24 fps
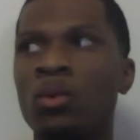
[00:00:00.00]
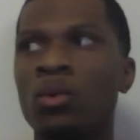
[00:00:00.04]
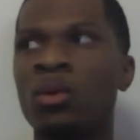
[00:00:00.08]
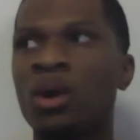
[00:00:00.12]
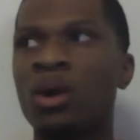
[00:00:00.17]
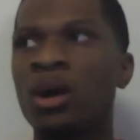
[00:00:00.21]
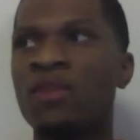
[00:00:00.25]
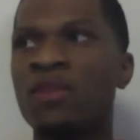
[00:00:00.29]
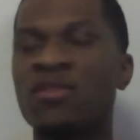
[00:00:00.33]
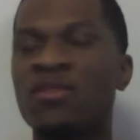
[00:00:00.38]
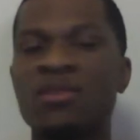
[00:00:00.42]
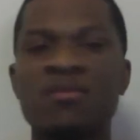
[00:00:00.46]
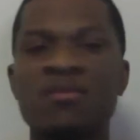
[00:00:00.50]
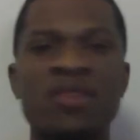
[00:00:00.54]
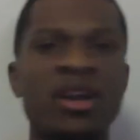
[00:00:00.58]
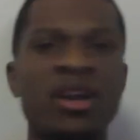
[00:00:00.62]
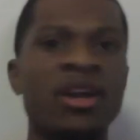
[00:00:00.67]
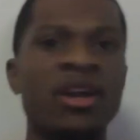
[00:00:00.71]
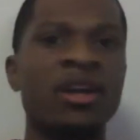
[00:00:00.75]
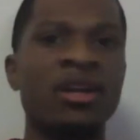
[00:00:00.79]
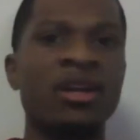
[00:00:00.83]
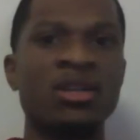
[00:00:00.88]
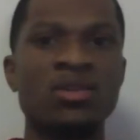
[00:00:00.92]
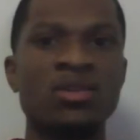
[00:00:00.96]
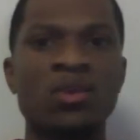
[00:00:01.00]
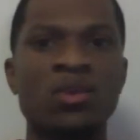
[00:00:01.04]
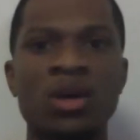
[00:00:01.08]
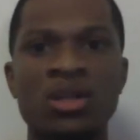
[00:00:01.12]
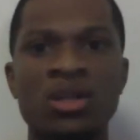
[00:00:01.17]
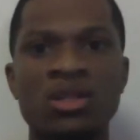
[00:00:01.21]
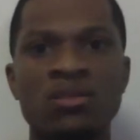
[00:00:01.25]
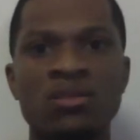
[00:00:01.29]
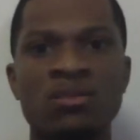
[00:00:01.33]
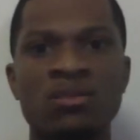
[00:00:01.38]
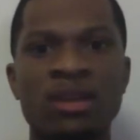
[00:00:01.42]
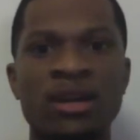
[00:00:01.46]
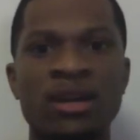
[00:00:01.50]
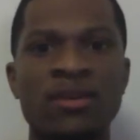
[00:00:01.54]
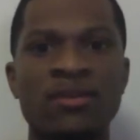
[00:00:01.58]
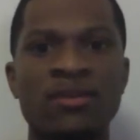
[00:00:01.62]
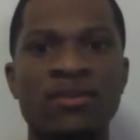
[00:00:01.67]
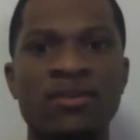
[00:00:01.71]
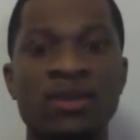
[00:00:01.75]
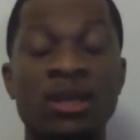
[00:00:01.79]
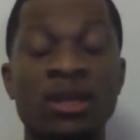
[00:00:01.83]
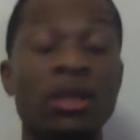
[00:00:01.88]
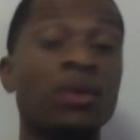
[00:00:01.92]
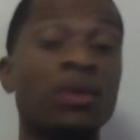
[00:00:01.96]
are from various walks of life,
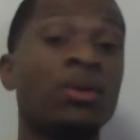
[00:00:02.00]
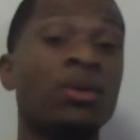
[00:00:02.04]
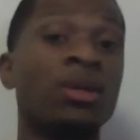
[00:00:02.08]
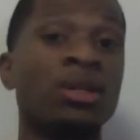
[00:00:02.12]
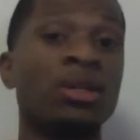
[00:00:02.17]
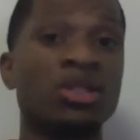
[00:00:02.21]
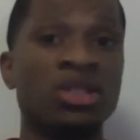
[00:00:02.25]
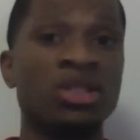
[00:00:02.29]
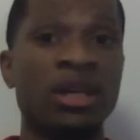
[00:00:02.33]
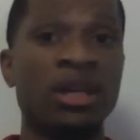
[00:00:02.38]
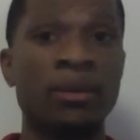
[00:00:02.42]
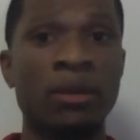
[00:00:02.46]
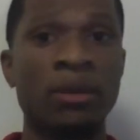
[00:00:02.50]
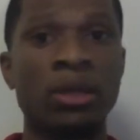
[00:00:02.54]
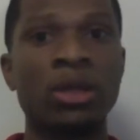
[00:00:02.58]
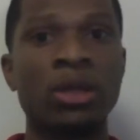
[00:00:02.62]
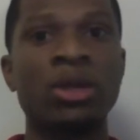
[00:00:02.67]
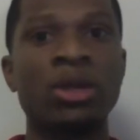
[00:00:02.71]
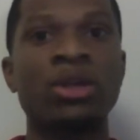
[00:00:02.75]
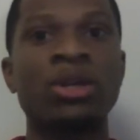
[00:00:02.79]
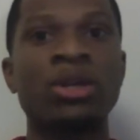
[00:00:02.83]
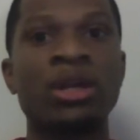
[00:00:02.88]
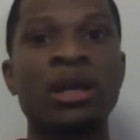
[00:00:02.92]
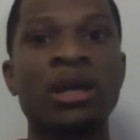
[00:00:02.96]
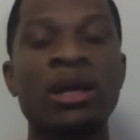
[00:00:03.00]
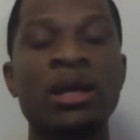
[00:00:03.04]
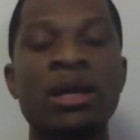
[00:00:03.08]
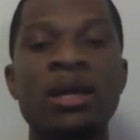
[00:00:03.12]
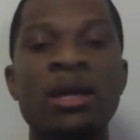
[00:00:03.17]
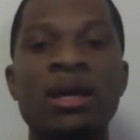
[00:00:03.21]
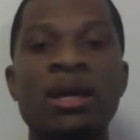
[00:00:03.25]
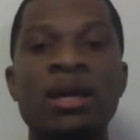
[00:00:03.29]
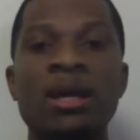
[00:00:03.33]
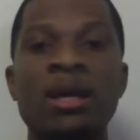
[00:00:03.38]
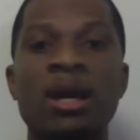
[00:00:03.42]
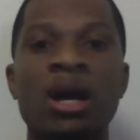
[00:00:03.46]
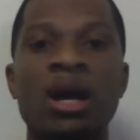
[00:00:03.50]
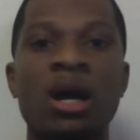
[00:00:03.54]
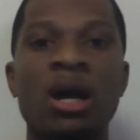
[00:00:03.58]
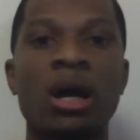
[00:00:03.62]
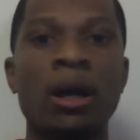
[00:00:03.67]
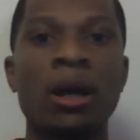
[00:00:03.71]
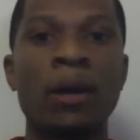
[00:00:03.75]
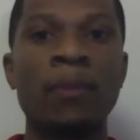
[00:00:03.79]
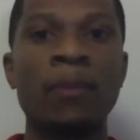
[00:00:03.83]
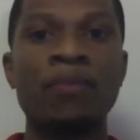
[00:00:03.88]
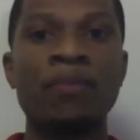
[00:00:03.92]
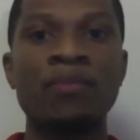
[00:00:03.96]
including Jaime Lerner, um,
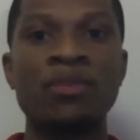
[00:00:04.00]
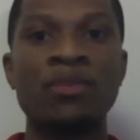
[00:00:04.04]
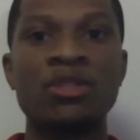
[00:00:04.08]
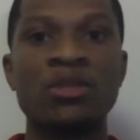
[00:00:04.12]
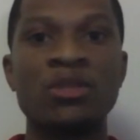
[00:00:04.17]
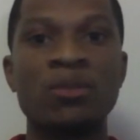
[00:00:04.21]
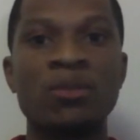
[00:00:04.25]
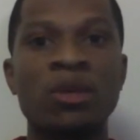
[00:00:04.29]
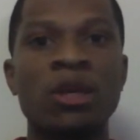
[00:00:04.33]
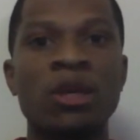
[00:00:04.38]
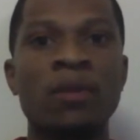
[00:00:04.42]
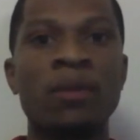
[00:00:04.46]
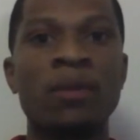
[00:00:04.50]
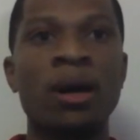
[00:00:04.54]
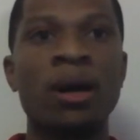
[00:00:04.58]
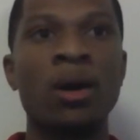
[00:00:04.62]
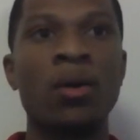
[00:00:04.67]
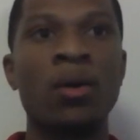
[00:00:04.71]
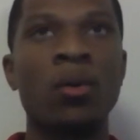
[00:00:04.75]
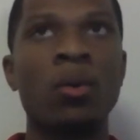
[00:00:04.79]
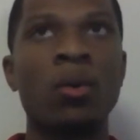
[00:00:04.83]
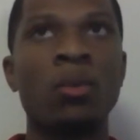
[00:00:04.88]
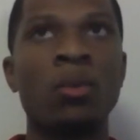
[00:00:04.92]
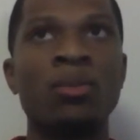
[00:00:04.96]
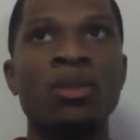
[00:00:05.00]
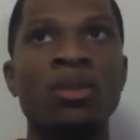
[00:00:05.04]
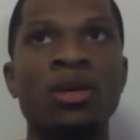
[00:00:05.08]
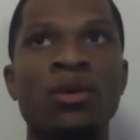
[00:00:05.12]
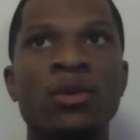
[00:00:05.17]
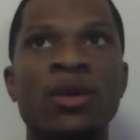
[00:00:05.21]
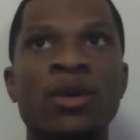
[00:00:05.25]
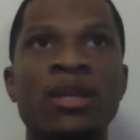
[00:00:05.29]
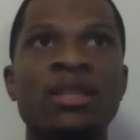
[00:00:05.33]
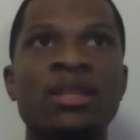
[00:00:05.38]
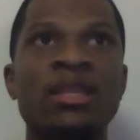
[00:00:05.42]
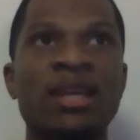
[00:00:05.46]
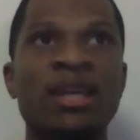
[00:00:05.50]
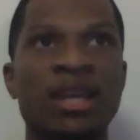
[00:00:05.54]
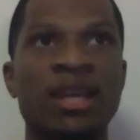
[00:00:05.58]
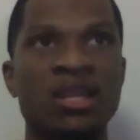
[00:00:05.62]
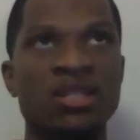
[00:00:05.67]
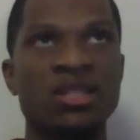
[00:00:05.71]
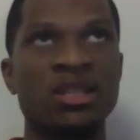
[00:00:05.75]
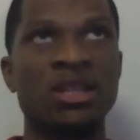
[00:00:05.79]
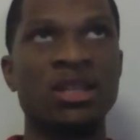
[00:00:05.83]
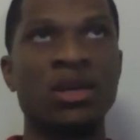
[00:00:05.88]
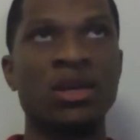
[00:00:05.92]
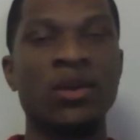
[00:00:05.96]
speak about the great things
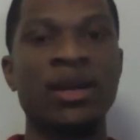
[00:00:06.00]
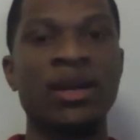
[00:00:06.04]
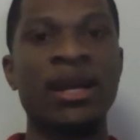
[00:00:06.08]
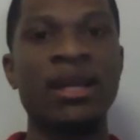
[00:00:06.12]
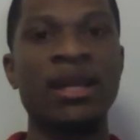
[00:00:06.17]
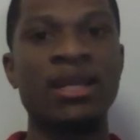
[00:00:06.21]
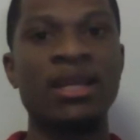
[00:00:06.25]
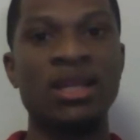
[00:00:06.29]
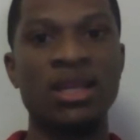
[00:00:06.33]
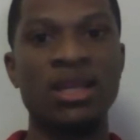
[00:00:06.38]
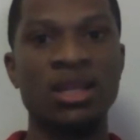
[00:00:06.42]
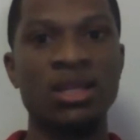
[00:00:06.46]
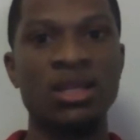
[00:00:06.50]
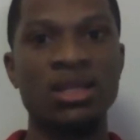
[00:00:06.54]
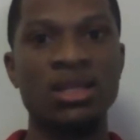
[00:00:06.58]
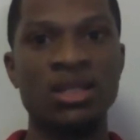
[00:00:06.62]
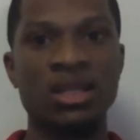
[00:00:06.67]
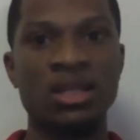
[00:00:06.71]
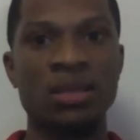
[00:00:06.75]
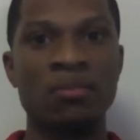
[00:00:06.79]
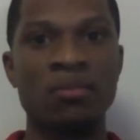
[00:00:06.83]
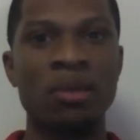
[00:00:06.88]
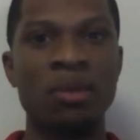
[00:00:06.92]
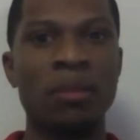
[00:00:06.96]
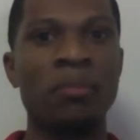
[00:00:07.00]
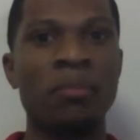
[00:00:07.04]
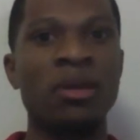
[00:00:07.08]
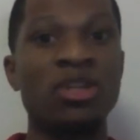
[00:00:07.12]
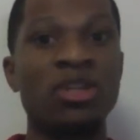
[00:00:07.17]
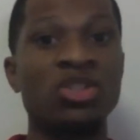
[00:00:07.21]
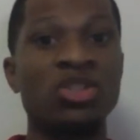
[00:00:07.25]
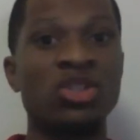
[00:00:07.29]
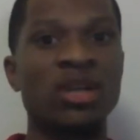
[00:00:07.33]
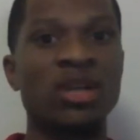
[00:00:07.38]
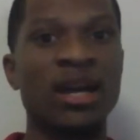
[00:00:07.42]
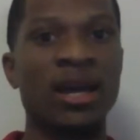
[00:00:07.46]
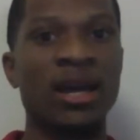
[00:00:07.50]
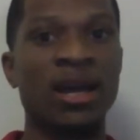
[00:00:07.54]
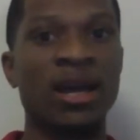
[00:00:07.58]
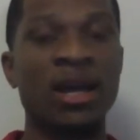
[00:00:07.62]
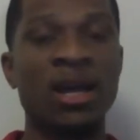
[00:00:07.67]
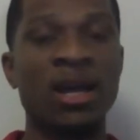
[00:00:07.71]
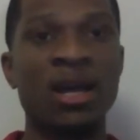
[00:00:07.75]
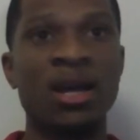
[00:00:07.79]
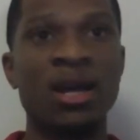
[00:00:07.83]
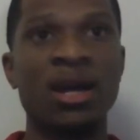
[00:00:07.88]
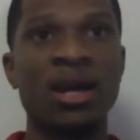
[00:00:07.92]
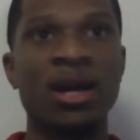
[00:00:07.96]
and the great ideas and the big picture
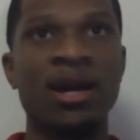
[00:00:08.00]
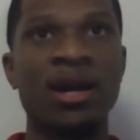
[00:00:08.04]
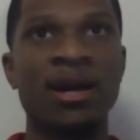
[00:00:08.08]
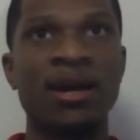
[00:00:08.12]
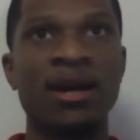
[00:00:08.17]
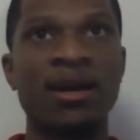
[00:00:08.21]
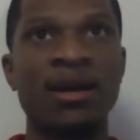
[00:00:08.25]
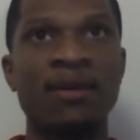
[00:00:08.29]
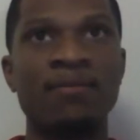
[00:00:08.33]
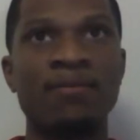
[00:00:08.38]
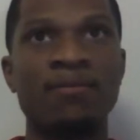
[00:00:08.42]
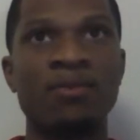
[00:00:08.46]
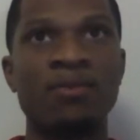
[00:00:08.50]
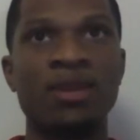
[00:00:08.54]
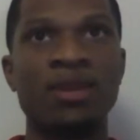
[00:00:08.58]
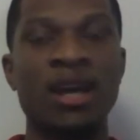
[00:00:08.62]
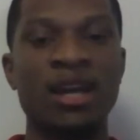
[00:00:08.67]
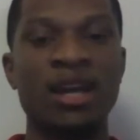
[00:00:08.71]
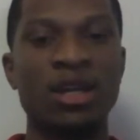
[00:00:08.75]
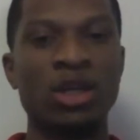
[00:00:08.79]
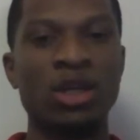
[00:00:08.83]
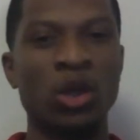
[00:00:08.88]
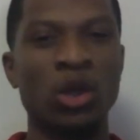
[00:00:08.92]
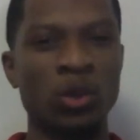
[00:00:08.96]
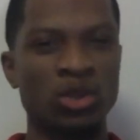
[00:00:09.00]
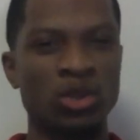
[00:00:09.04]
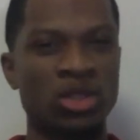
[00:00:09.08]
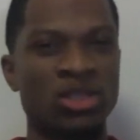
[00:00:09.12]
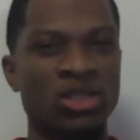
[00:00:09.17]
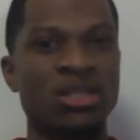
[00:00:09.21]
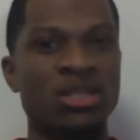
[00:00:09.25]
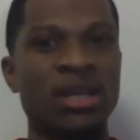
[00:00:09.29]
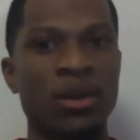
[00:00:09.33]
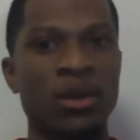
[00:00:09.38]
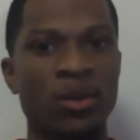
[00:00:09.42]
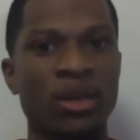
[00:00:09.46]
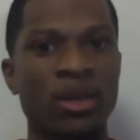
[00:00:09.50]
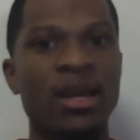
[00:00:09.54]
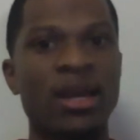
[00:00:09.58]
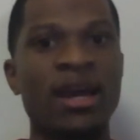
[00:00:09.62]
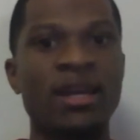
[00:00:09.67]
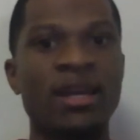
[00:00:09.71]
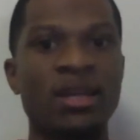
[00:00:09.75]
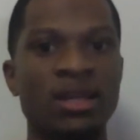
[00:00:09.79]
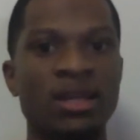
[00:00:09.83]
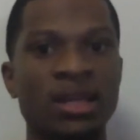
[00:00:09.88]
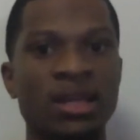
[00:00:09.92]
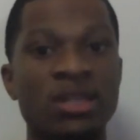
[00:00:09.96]
uh, kind of notions that we kind
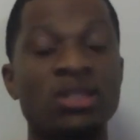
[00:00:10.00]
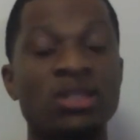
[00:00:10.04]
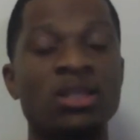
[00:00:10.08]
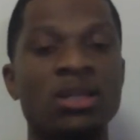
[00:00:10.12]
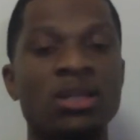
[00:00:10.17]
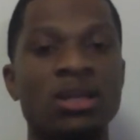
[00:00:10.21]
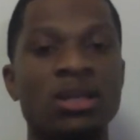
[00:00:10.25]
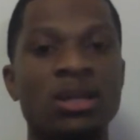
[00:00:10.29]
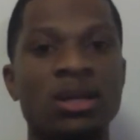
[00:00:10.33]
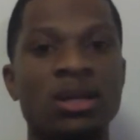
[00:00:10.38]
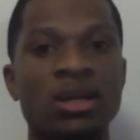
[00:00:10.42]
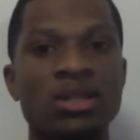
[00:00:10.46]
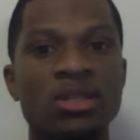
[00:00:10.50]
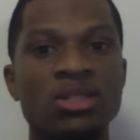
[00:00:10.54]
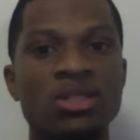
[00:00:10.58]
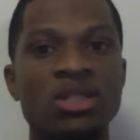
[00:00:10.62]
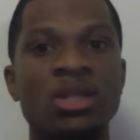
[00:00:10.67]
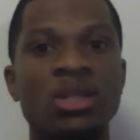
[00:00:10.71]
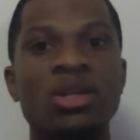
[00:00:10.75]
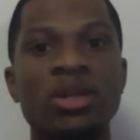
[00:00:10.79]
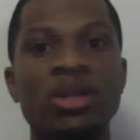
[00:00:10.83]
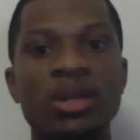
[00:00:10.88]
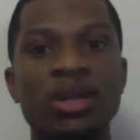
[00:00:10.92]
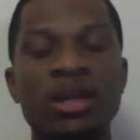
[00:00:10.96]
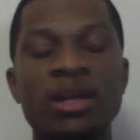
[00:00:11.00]
of need to consider.